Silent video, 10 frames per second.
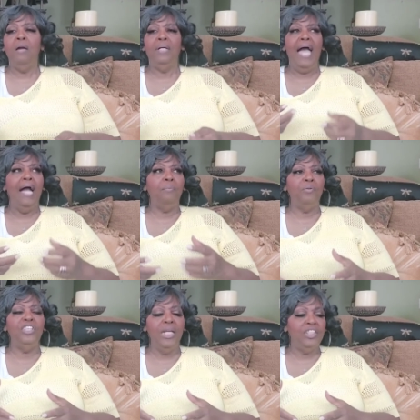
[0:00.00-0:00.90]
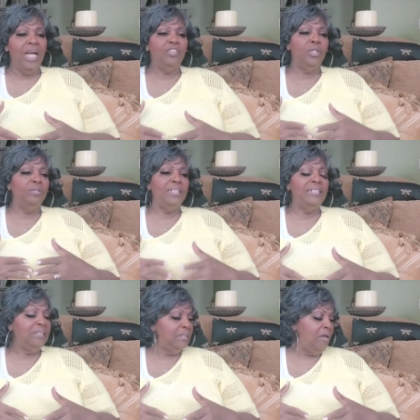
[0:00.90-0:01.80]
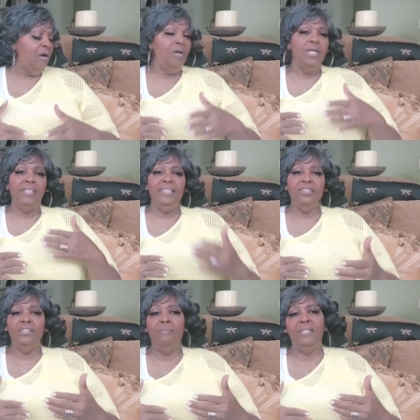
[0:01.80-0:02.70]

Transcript: But I appreciate y'all. So these are some